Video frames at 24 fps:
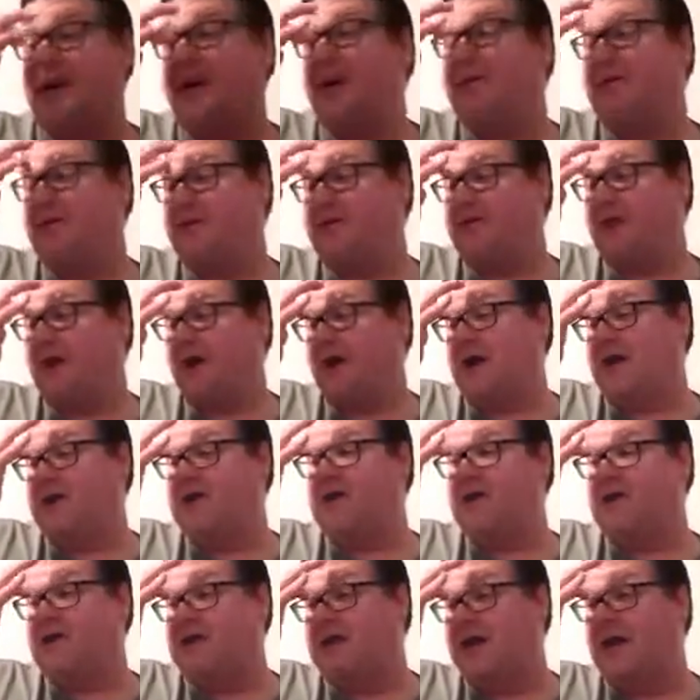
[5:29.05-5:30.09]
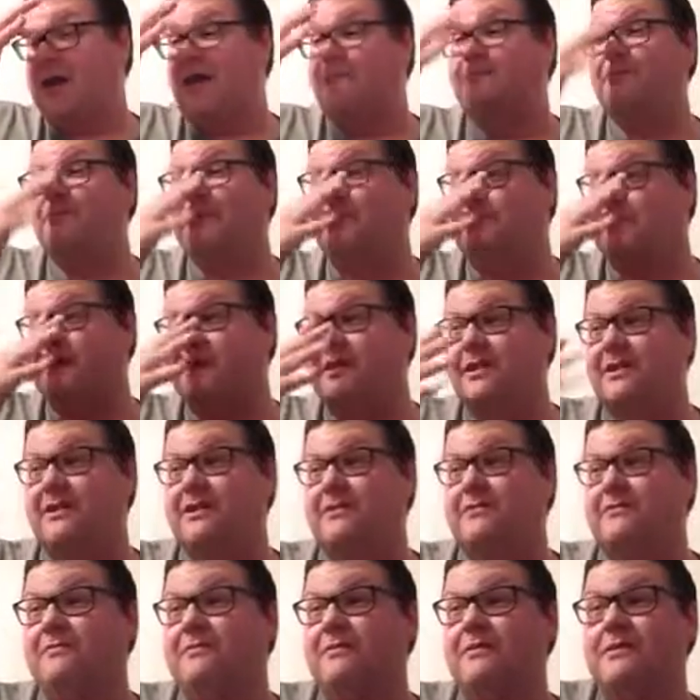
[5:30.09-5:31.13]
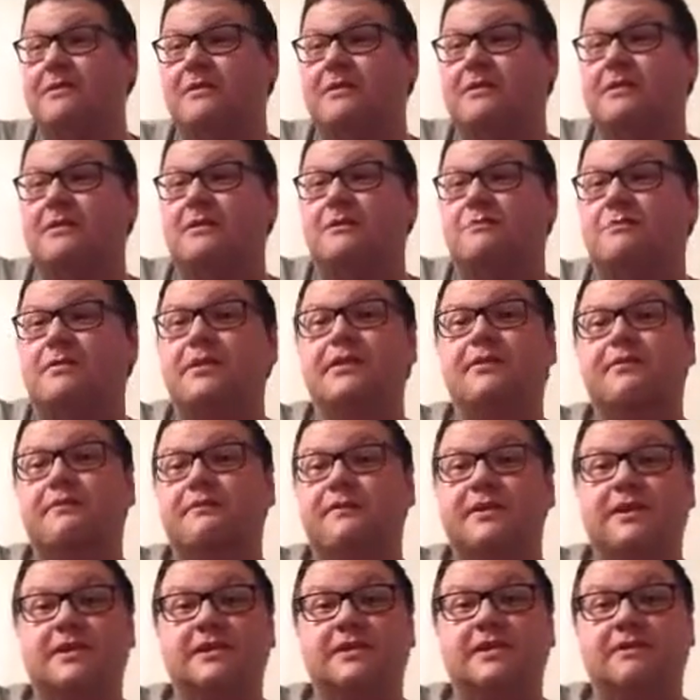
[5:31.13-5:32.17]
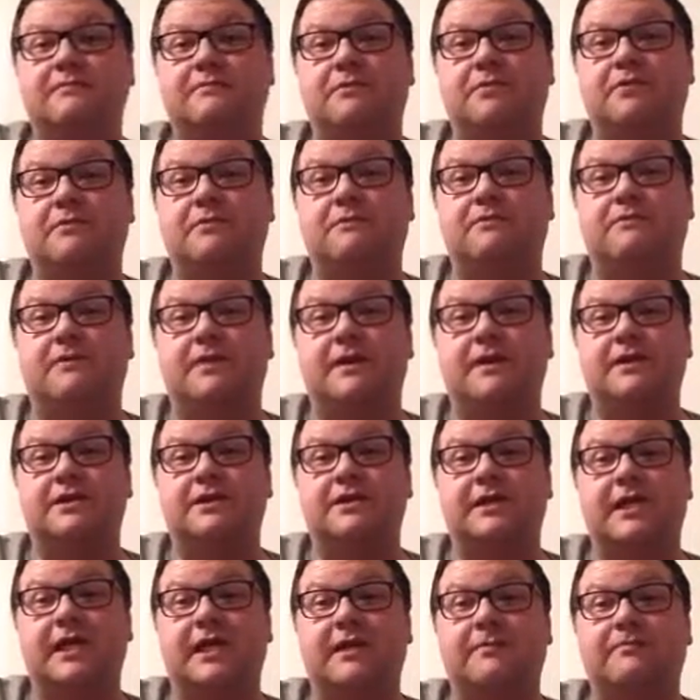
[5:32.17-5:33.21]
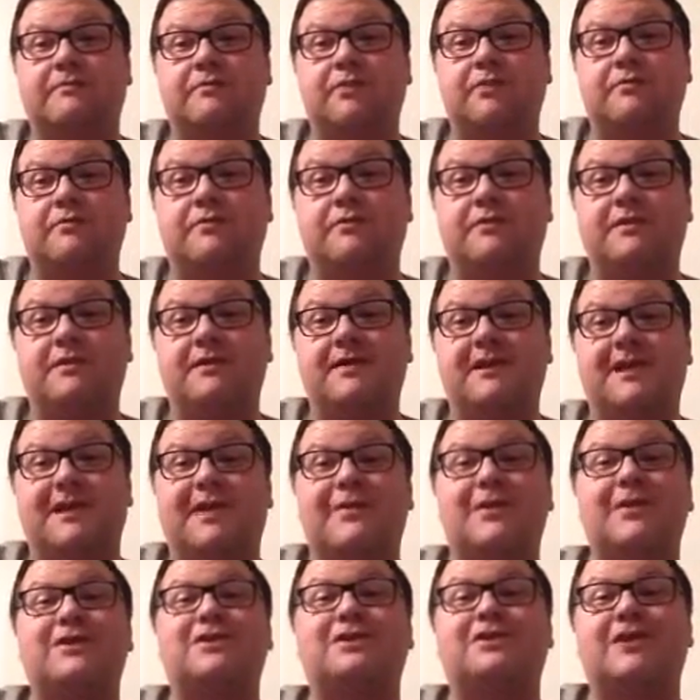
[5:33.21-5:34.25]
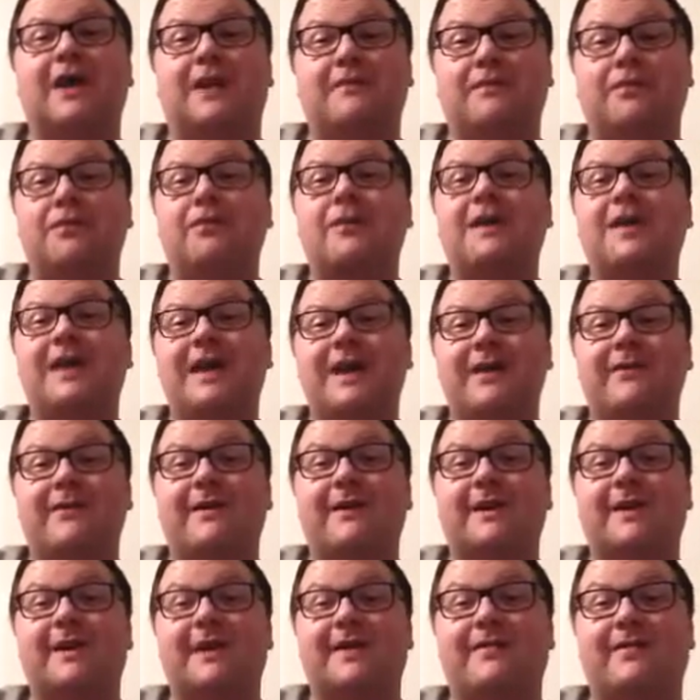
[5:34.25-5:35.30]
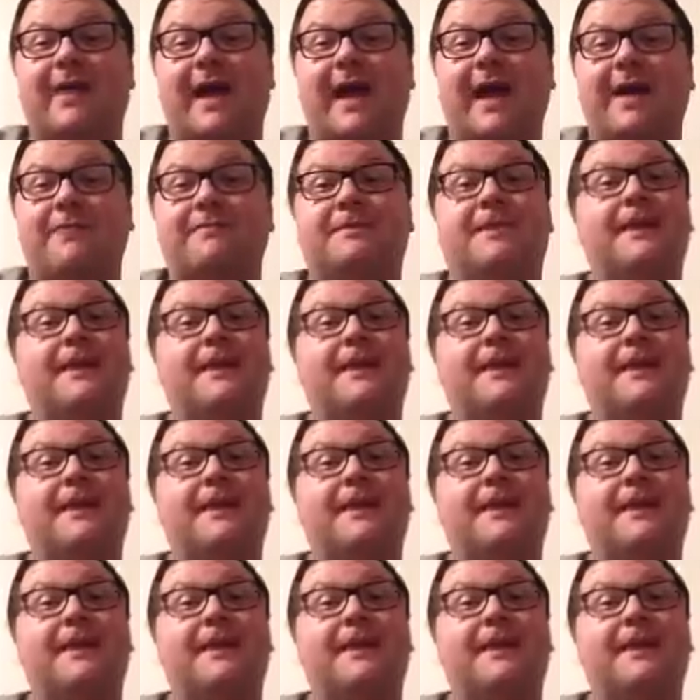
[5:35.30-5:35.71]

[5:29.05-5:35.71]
I would have thought a good name would have been, what's your finishing move? Genetic blueprint is the double helix slam.